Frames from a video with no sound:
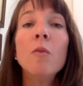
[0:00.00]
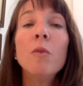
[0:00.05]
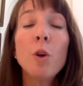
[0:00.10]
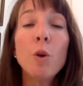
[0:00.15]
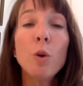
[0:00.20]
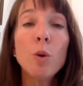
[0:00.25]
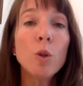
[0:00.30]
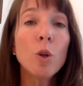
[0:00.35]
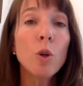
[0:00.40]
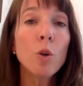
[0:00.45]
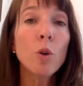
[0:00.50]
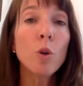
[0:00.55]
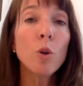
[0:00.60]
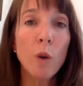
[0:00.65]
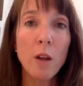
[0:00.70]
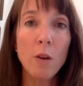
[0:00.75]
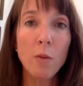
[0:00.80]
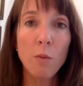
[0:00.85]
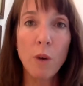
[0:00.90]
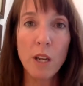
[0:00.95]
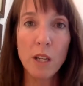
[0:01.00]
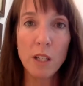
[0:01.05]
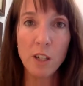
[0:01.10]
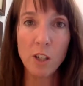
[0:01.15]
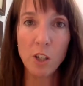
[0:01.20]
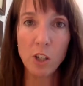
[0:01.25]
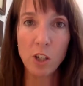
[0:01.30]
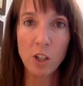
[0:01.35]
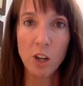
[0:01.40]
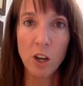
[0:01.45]
Those are great
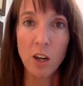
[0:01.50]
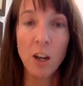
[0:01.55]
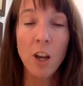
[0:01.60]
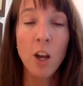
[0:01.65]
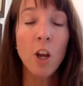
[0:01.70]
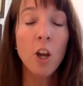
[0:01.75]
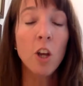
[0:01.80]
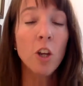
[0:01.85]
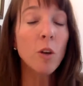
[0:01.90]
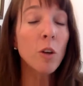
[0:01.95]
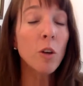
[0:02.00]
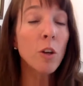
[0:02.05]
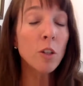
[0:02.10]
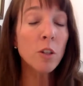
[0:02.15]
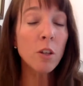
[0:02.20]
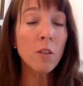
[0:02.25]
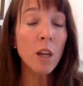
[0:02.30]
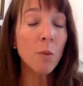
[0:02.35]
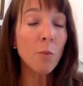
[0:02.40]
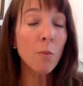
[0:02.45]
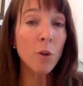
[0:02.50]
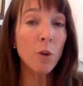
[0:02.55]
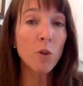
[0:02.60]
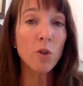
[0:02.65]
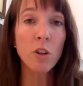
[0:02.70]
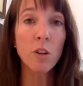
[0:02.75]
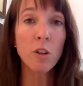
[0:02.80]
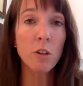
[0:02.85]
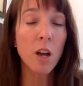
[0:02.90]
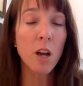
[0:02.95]
ways to start. You can also take
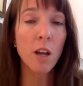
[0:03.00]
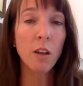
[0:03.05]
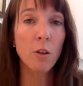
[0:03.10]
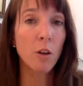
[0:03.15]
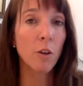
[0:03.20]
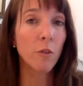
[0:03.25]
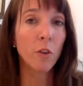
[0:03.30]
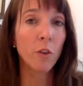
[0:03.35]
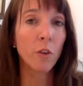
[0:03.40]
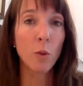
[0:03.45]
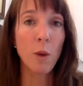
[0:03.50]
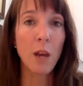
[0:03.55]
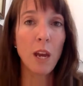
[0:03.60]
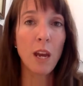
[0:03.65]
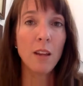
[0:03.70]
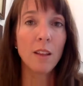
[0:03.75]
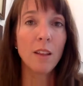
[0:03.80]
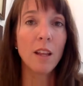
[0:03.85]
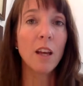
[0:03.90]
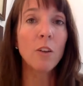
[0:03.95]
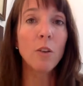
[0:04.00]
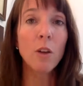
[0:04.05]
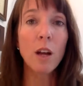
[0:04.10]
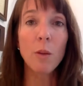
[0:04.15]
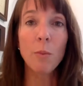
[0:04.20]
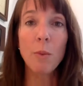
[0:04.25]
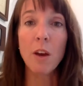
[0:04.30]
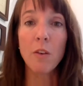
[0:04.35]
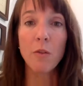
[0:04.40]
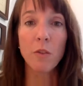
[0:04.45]
Motrin or Tylenol for the pain. That'll
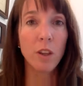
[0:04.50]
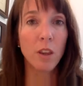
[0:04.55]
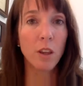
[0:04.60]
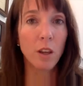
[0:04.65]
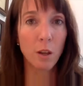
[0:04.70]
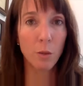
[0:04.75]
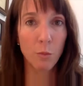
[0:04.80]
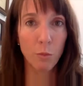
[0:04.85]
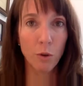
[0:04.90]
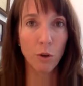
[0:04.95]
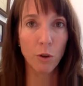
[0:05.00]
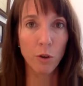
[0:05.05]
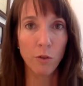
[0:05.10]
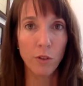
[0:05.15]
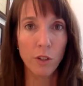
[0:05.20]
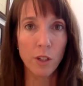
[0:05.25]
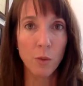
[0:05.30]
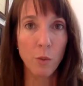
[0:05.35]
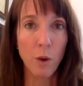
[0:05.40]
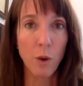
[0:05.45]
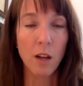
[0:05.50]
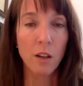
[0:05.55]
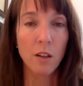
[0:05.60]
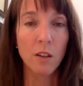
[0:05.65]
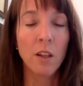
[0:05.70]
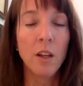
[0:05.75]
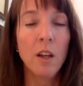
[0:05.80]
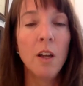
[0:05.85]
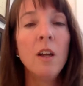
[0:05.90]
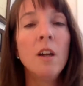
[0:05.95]
help everything improve as well.
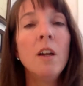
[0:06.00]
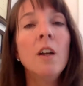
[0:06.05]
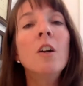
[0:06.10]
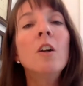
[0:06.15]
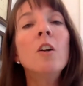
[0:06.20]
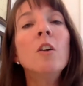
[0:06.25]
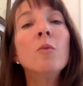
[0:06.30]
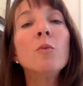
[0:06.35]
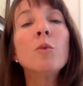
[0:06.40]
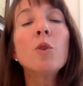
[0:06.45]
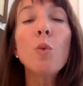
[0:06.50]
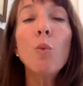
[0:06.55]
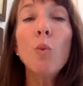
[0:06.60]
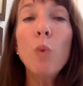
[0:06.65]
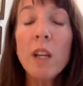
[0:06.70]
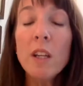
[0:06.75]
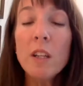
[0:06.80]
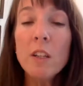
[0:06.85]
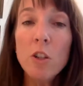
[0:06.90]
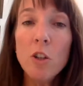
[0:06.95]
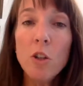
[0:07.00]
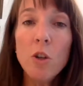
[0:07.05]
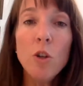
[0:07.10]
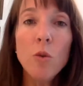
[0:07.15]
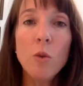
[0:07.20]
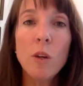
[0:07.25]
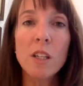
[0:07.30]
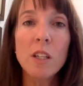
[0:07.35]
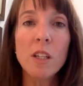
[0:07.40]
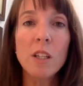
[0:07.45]
So when do you
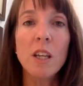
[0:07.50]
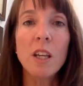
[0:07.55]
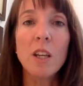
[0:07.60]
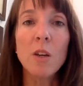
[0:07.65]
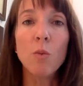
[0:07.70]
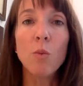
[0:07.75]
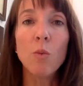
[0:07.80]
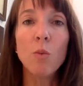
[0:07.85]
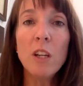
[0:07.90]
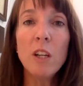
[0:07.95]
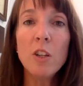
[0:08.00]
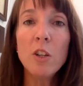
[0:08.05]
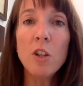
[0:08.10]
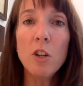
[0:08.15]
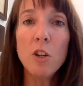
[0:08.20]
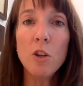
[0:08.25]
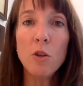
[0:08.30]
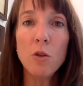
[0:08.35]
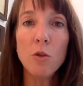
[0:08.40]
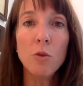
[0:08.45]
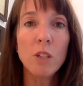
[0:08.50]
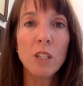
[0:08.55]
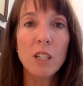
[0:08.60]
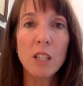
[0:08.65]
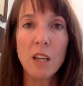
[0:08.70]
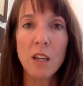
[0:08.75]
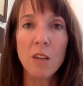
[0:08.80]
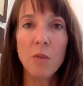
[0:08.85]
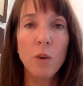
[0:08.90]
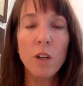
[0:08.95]
get seen? When do you
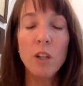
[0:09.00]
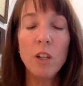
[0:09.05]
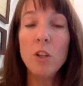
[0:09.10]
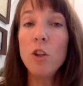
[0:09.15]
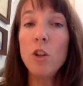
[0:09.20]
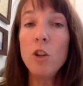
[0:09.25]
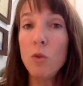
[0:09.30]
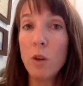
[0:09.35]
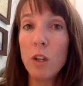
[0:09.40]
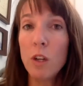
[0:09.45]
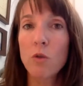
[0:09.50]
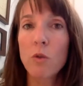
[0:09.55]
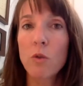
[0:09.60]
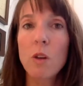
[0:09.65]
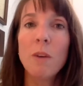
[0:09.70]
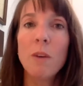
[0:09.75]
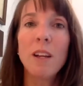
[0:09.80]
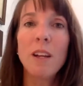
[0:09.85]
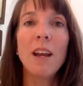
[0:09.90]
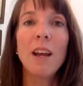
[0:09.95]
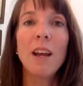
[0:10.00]
get treatment?